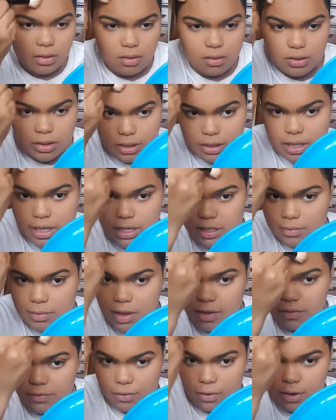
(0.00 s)
On the sides of
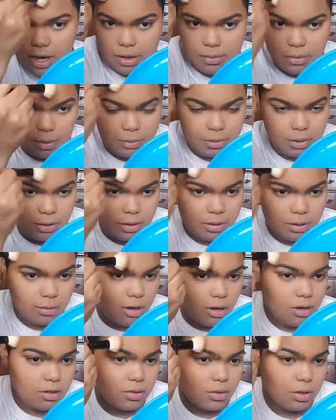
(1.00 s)
my forehead where we cream
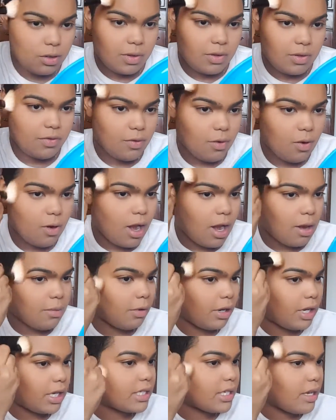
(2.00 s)
contoured before,
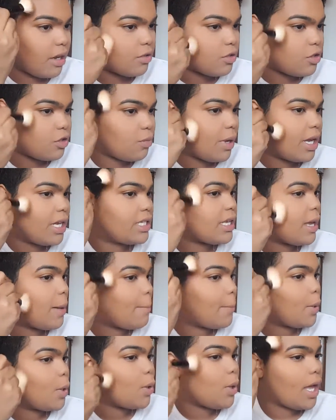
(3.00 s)
and bring it down into my
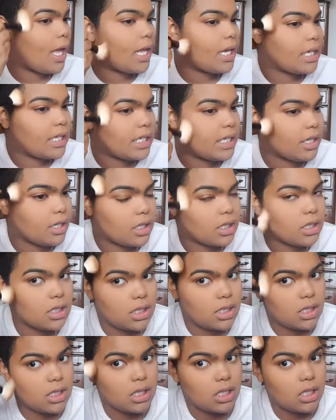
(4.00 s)
temple and here.
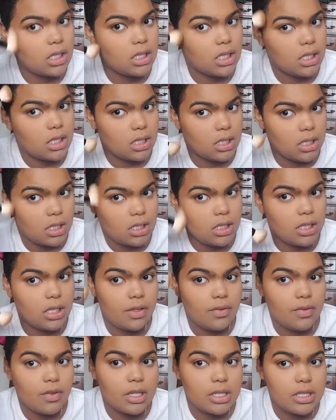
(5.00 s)

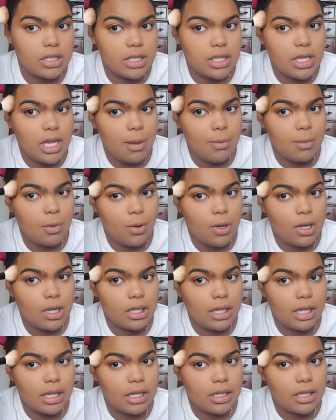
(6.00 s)
You can see I'm
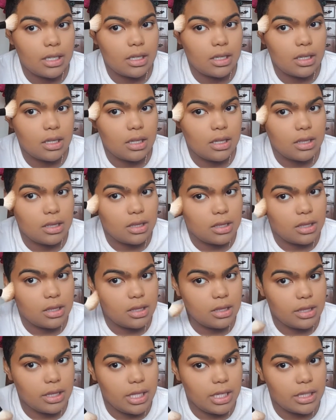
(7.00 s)
going like
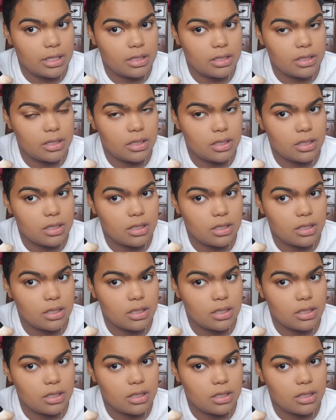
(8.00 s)
this.